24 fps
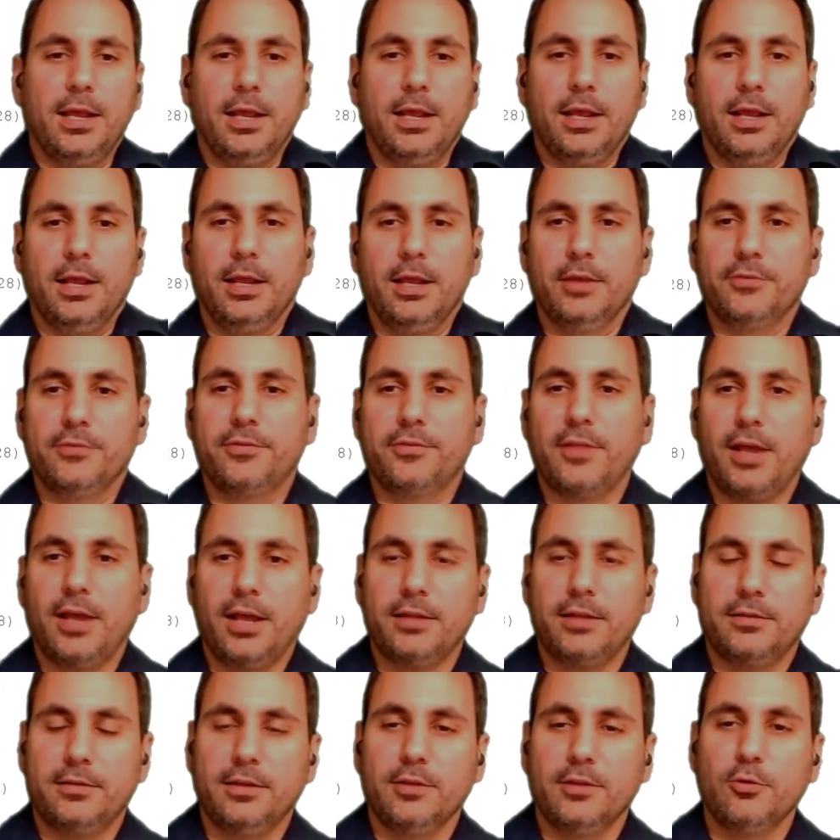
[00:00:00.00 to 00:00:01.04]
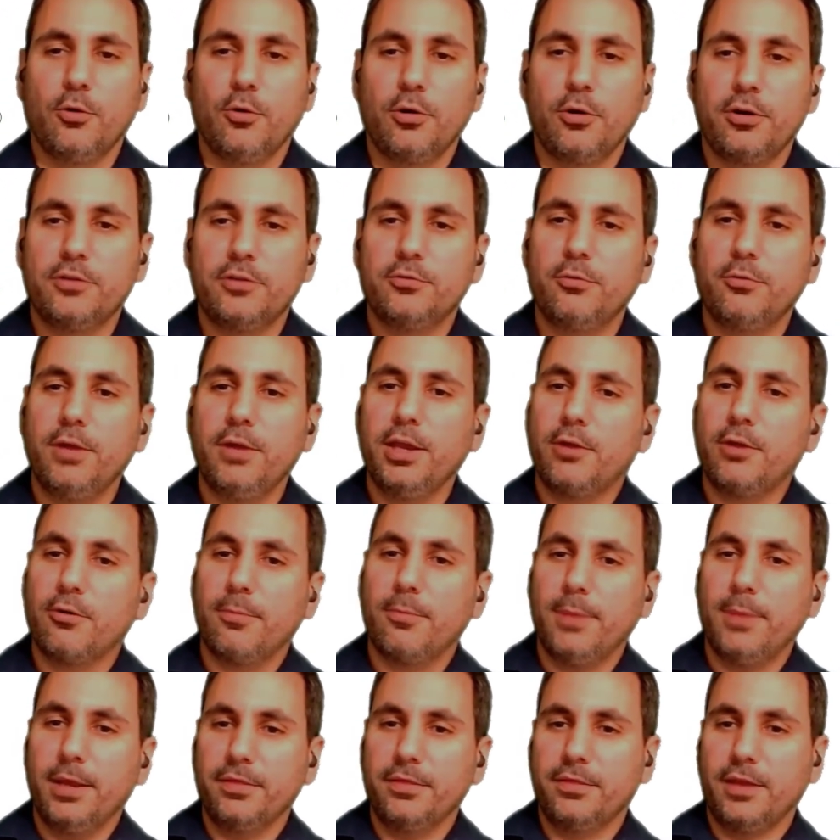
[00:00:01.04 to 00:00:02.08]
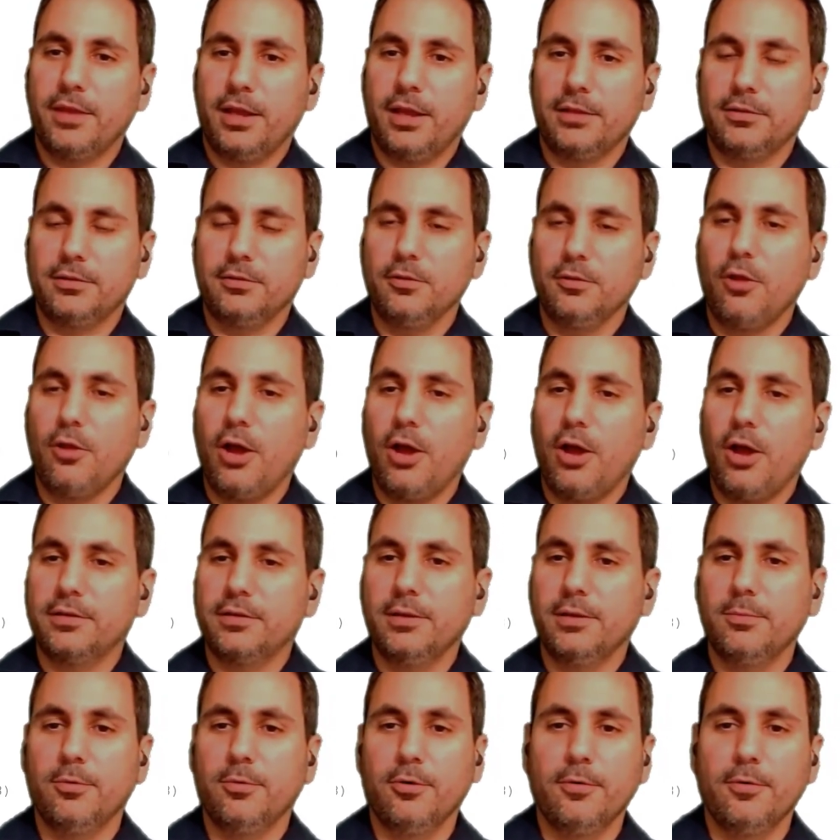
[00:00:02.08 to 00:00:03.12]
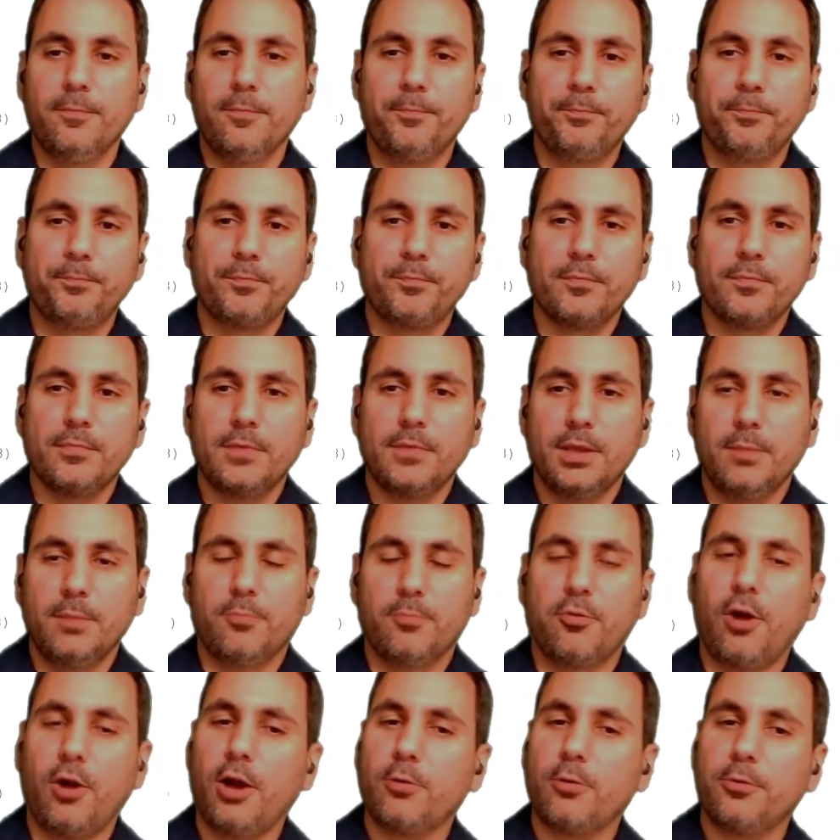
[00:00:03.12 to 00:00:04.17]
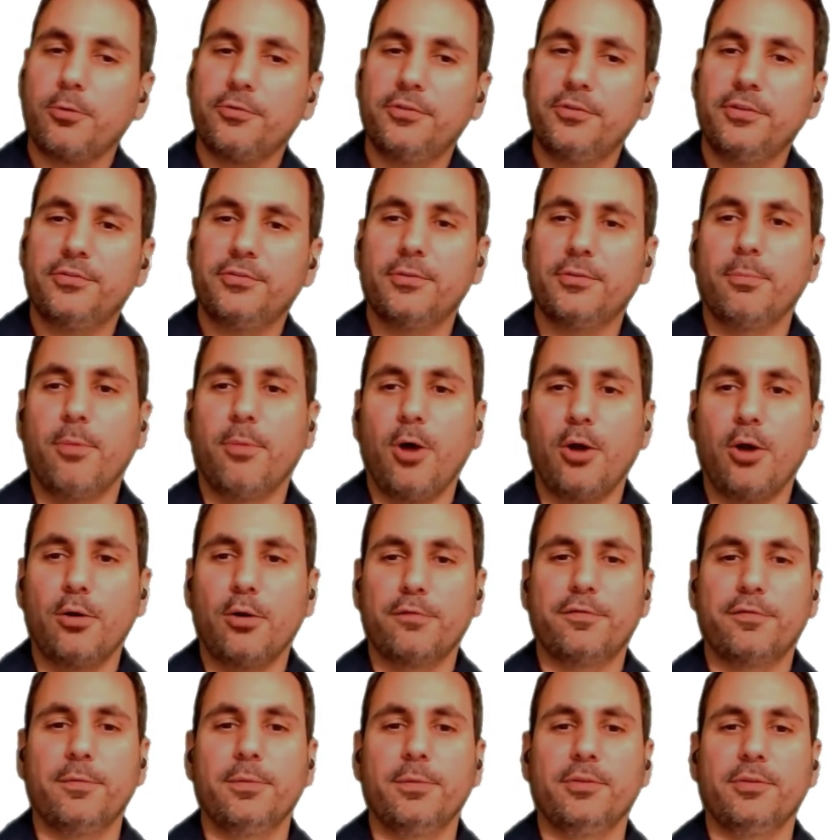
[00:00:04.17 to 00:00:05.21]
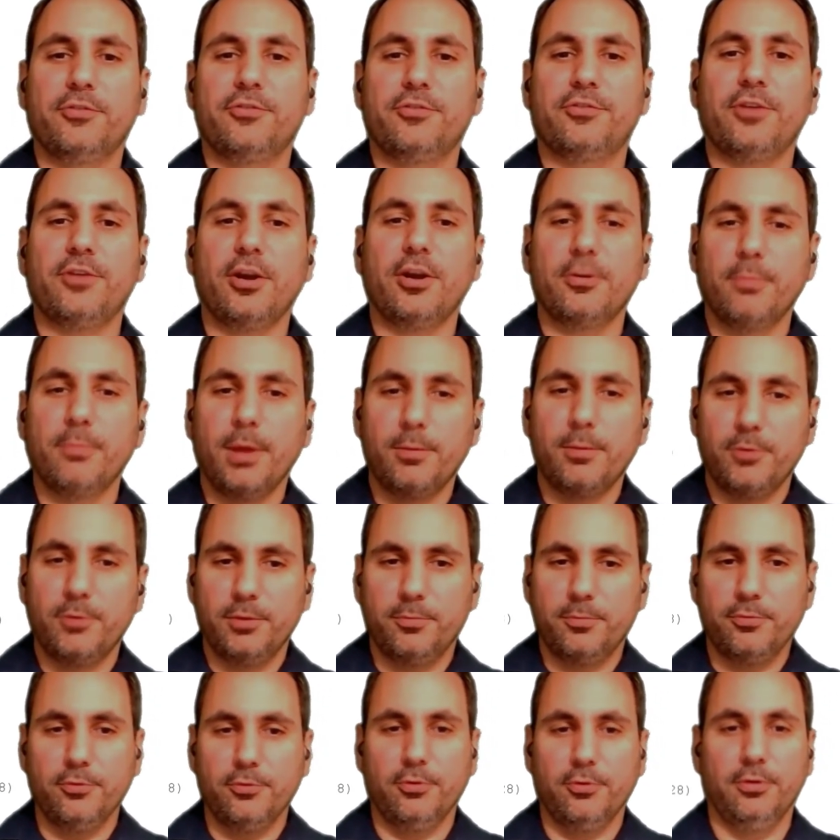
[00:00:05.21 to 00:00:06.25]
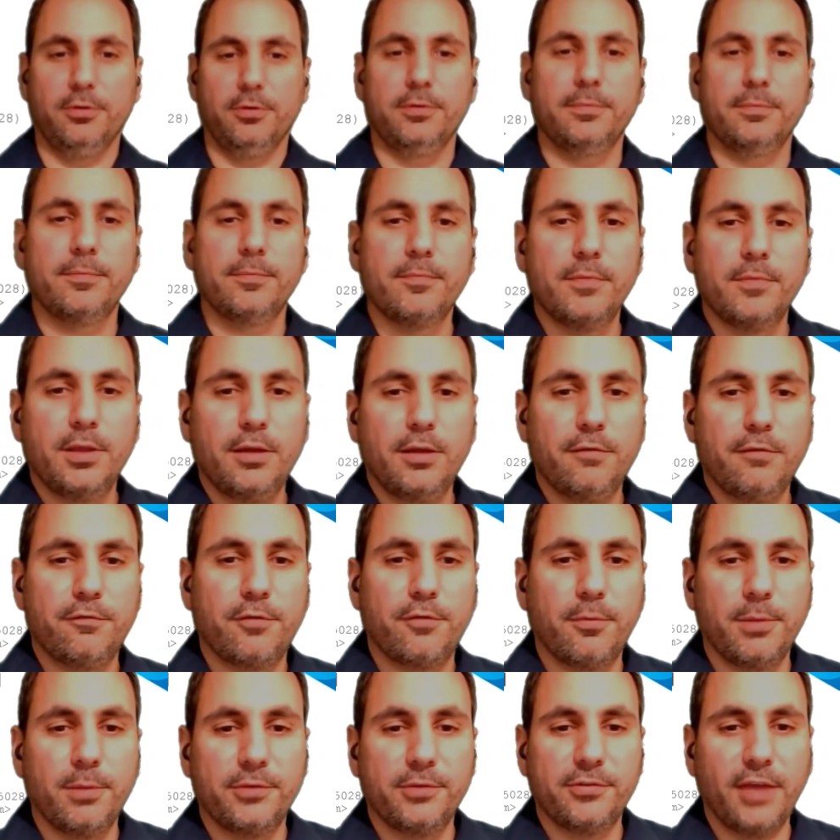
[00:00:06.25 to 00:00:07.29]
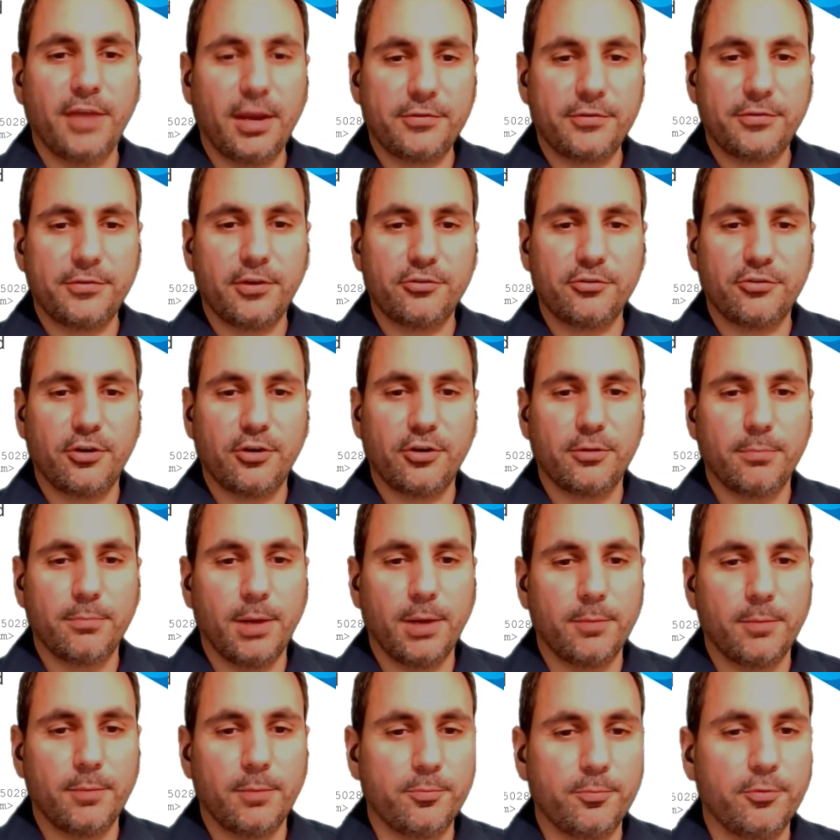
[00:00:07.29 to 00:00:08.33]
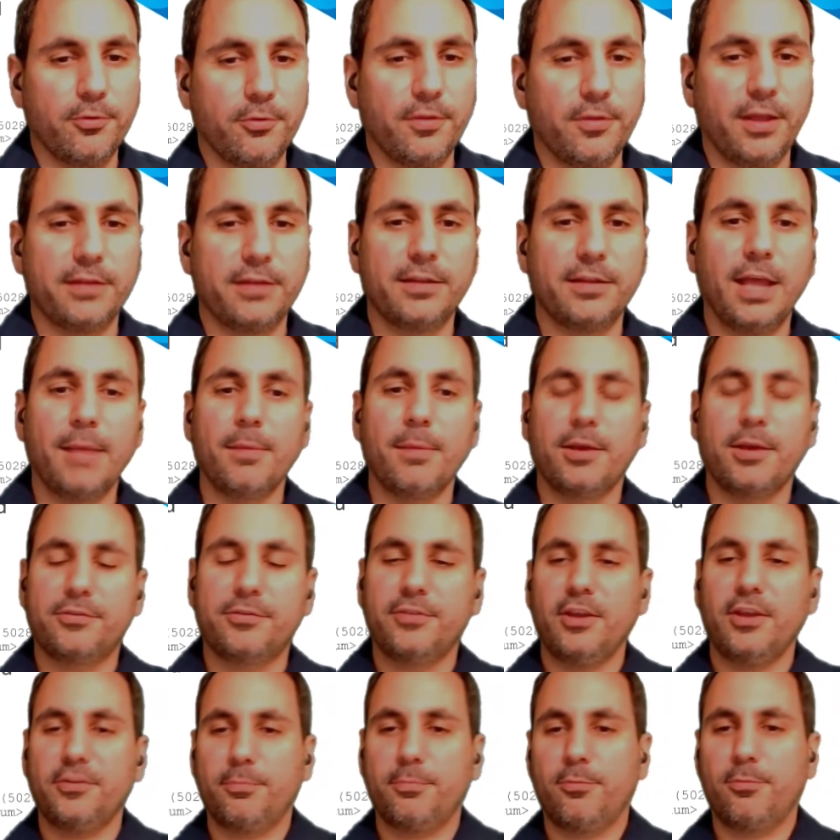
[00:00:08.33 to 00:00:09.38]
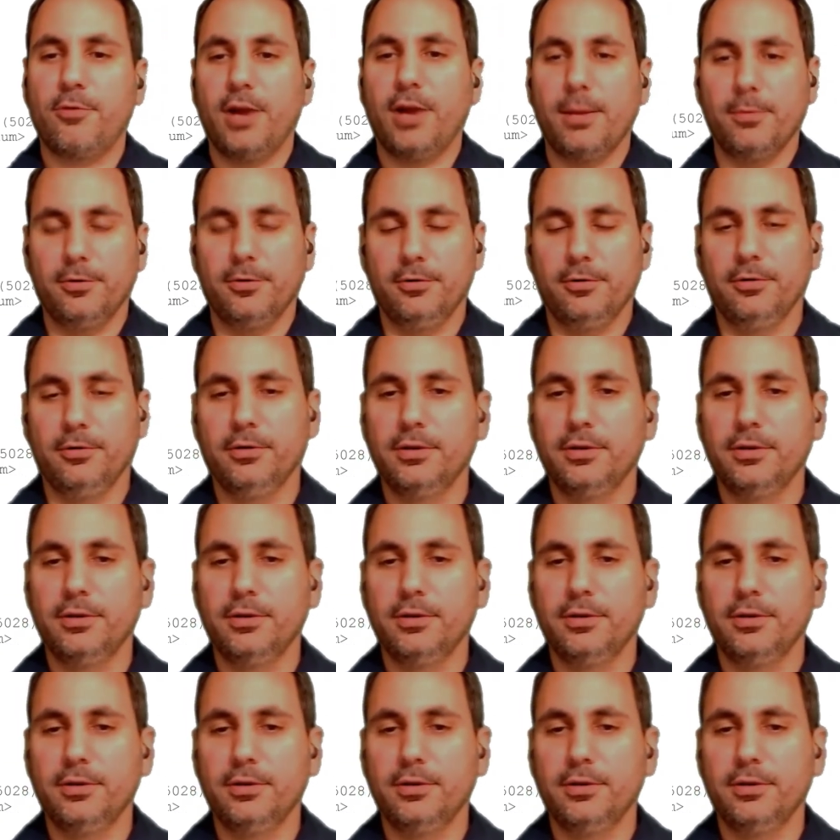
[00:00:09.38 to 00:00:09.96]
is that in order to increment that lock table, Progress needs to borrow from its shared memory pool, from its excess shared memory pool, that MXS parameter.